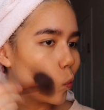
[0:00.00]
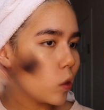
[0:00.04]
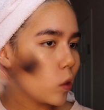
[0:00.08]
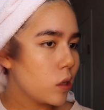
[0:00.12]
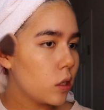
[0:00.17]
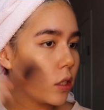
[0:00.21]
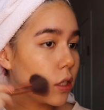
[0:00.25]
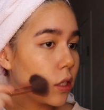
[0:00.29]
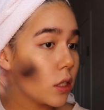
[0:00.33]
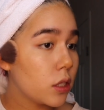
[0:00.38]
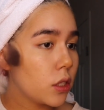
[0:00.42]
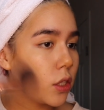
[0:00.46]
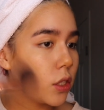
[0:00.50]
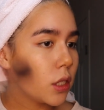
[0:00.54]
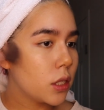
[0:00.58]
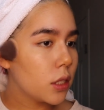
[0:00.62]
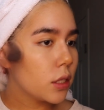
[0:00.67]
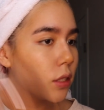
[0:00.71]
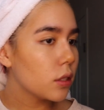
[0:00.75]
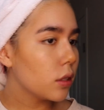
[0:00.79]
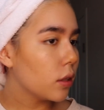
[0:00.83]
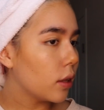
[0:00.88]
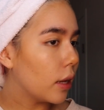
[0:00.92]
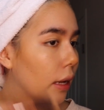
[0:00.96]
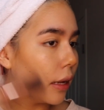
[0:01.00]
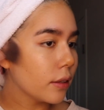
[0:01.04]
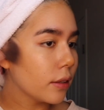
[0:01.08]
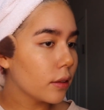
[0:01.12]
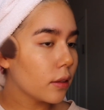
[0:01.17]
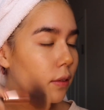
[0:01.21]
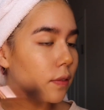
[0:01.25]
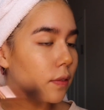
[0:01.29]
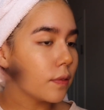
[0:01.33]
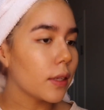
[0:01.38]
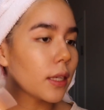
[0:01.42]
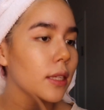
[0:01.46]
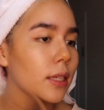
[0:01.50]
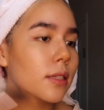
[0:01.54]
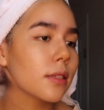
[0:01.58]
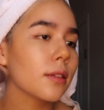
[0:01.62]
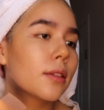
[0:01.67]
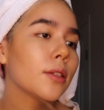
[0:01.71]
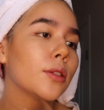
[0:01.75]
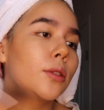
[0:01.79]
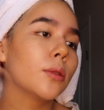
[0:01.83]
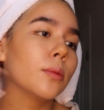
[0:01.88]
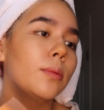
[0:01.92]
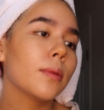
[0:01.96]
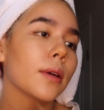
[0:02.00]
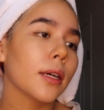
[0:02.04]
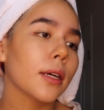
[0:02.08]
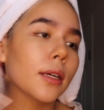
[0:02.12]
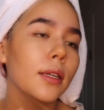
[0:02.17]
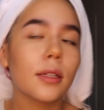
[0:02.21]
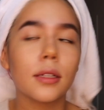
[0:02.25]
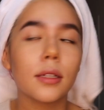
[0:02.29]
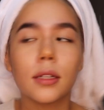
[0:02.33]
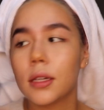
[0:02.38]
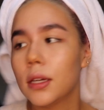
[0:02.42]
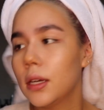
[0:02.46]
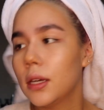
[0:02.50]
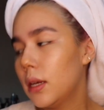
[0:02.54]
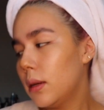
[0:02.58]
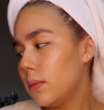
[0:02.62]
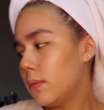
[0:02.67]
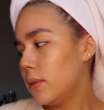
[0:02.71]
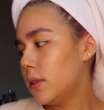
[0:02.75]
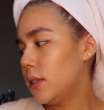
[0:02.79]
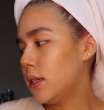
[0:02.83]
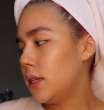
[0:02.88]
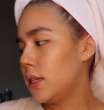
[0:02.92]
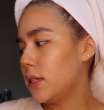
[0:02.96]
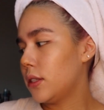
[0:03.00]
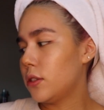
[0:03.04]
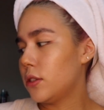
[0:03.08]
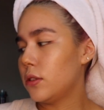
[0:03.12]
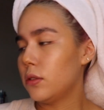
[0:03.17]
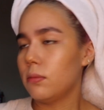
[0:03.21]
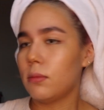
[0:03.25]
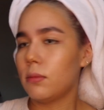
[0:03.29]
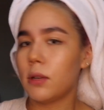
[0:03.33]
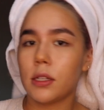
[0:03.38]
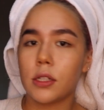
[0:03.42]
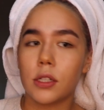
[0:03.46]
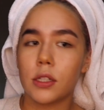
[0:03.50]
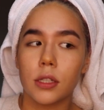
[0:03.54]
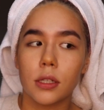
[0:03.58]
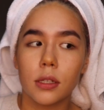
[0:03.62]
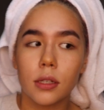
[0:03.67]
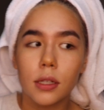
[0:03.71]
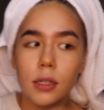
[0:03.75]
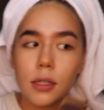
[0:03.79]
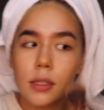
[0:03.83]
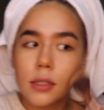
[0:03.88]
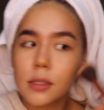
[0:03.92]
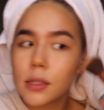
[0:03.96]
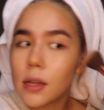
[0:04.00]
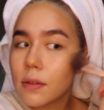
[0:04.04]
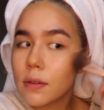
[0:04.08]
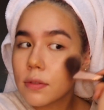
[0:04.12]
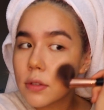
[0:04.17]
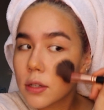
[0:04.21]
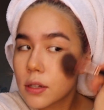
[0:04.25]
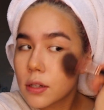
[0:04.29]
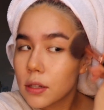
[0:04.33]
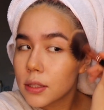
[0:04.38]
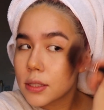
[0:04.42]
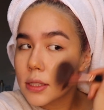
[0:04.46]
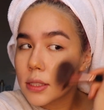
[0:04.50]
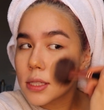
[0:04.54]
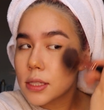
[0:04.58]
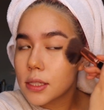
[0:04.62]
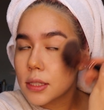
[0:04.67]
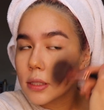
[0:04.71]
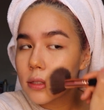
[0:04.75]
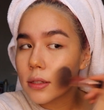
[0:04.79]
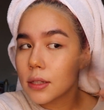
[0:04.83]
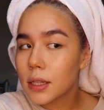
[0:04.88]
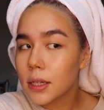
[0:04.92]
And just chisel out the face a little bit, but not too much, because after all it's still